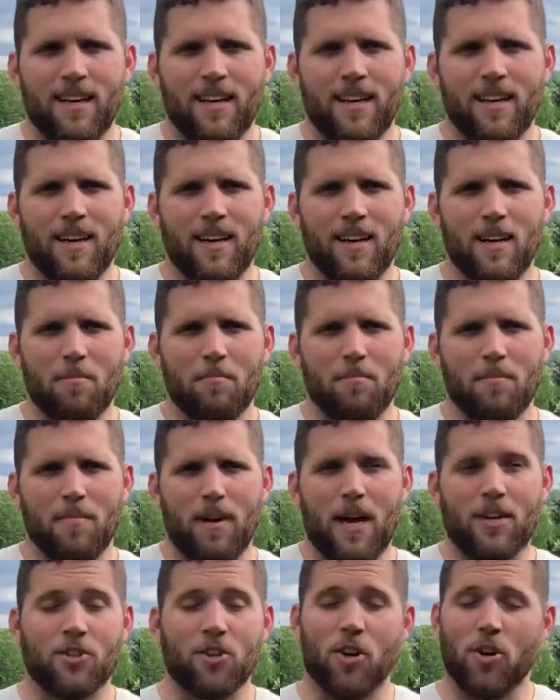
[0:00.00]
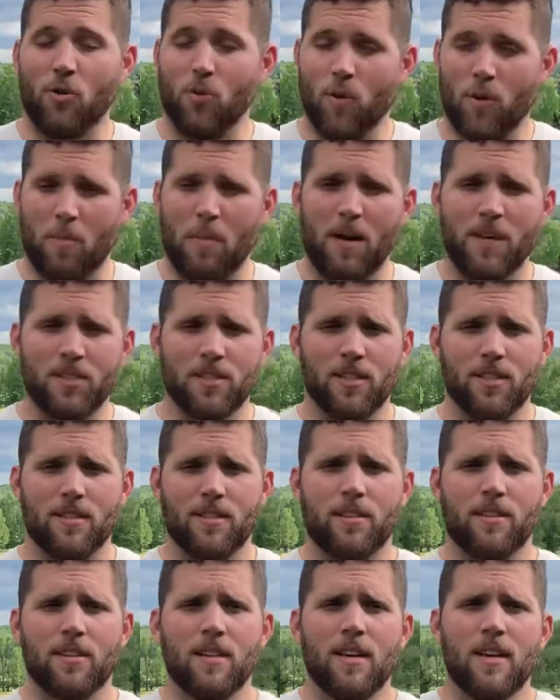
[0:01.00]
Um, I struggle with
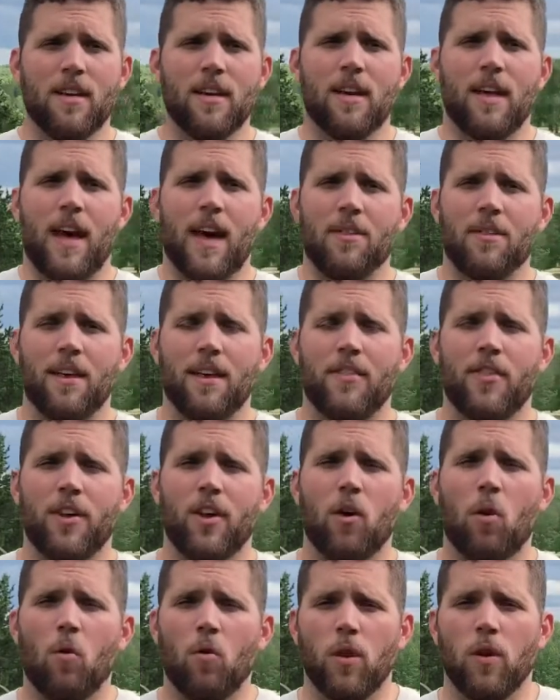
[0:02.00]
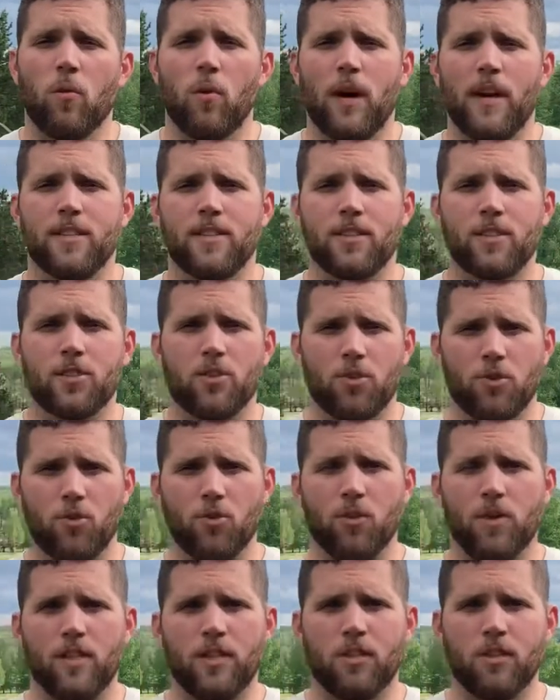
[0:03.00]
patience. I think the only way to
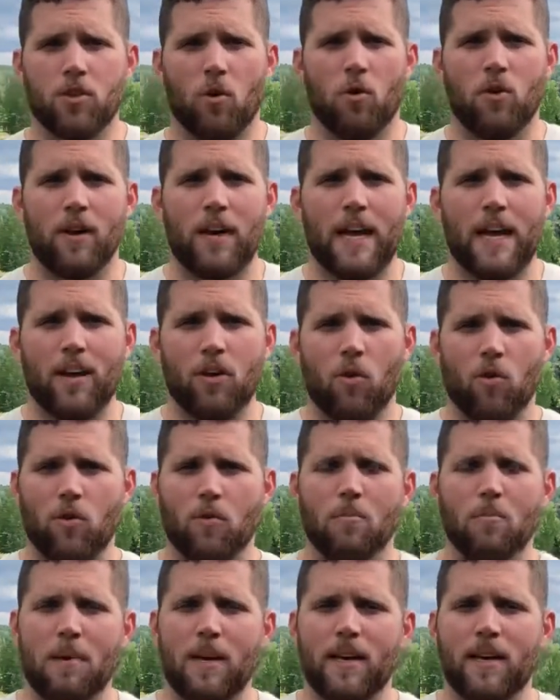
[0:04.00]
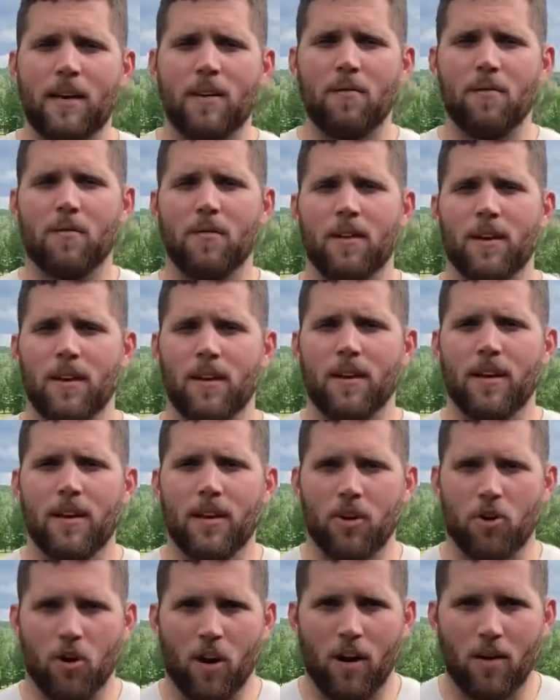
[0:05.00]
truly start a garden bed
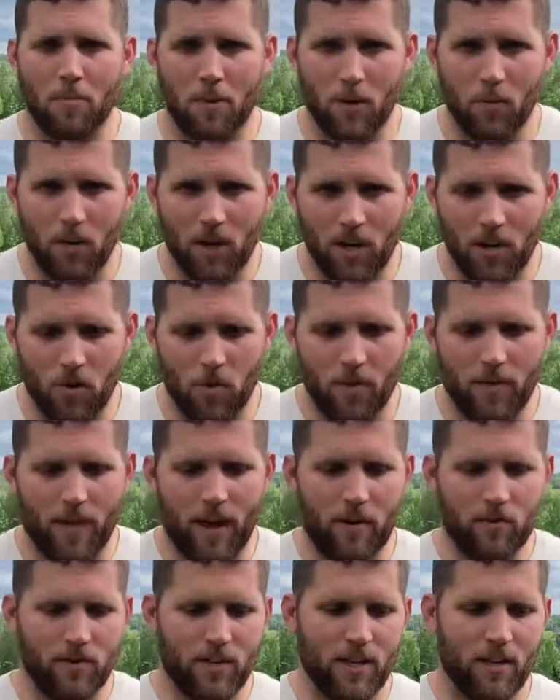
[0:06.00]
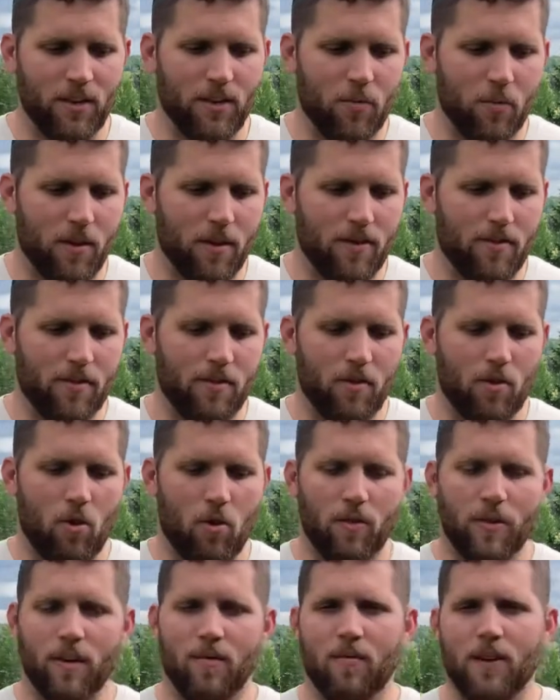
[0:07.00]
incredibly well without dealing with
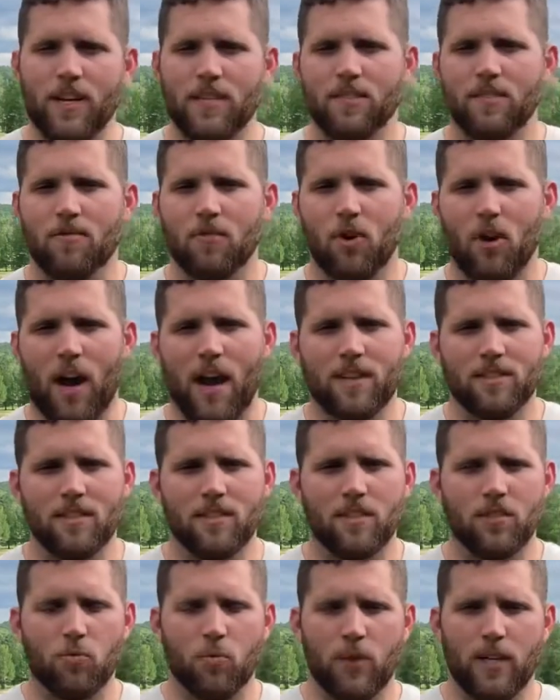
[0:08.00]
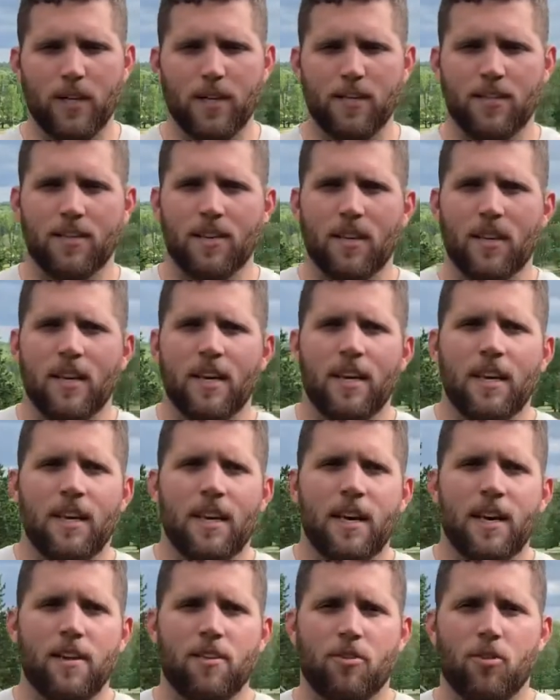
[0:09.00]
all the invasive grasses and weeds
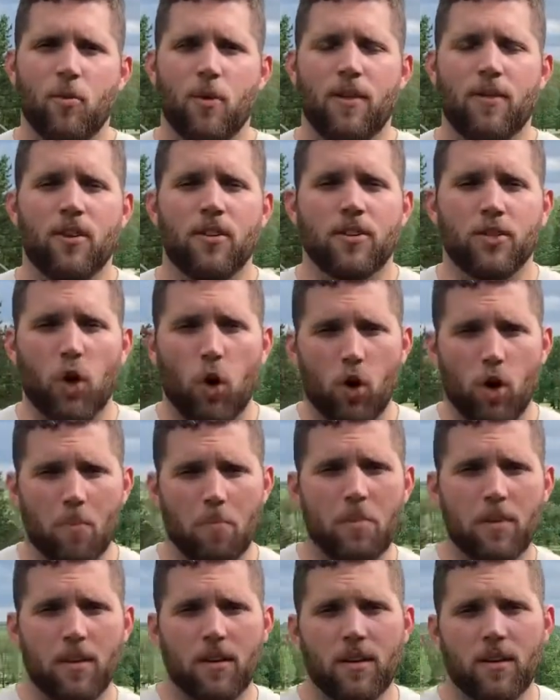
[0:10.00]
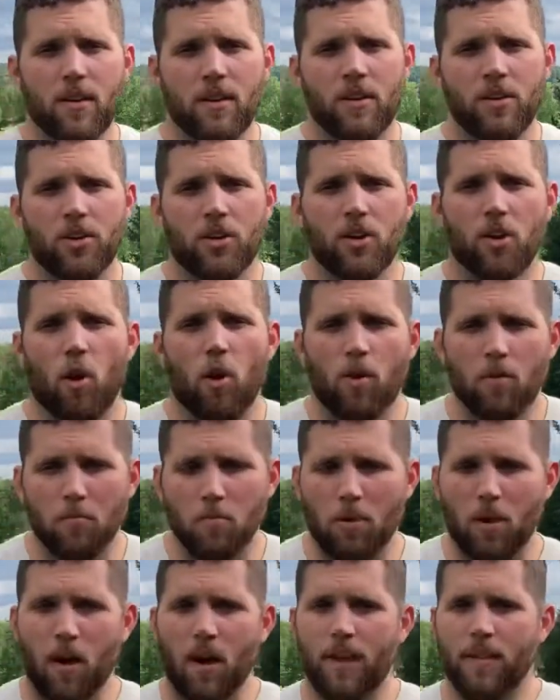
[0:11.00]
is to either tarp your garden
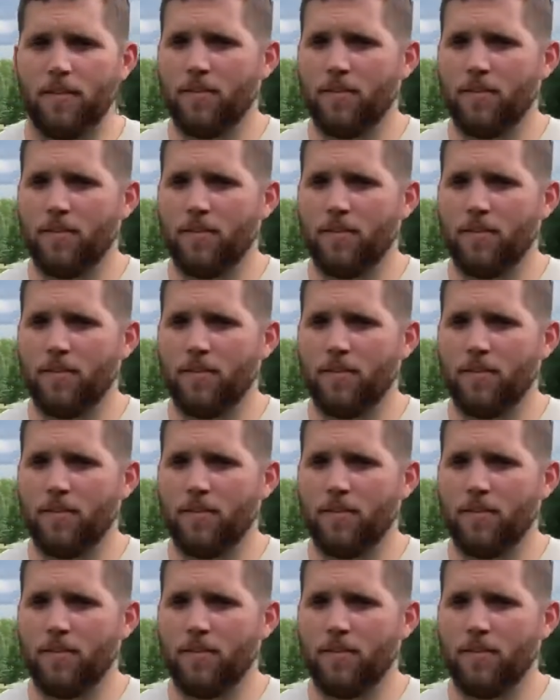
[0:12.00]
plot.